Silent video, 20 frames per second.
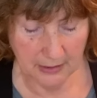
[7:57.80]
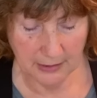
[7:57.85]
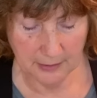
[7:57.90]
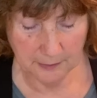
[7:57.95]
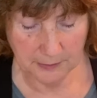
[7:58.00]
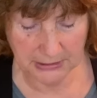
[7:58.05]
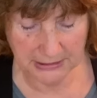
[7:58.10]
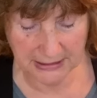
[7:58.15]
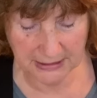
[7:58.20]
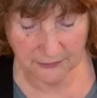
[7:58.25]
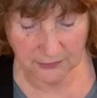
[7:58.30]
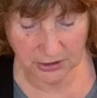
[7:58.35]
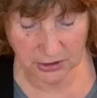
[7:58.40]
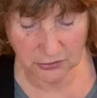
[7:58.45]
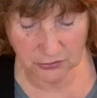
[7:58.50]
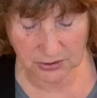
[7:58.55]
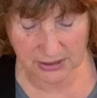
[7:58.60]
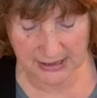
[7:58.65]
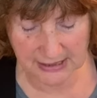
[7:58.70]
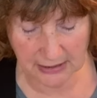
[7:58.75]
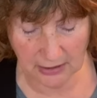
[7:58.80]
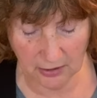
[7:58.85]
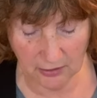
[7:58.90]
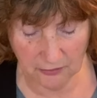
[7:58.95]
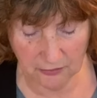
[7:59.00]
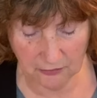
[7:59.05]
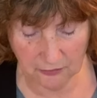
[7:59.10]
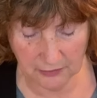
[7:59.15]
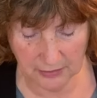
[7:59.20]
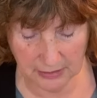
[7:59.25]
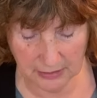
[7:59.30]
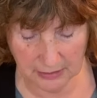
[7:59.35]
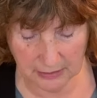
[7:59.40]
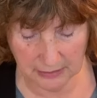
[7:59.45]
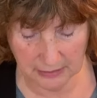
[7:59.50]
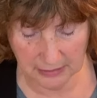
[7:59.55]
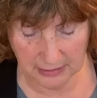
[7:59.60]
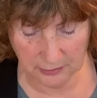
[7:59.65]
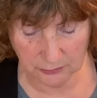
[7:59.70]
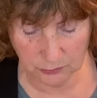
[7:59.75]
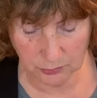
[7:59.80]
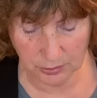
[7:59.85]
Believe in yourself and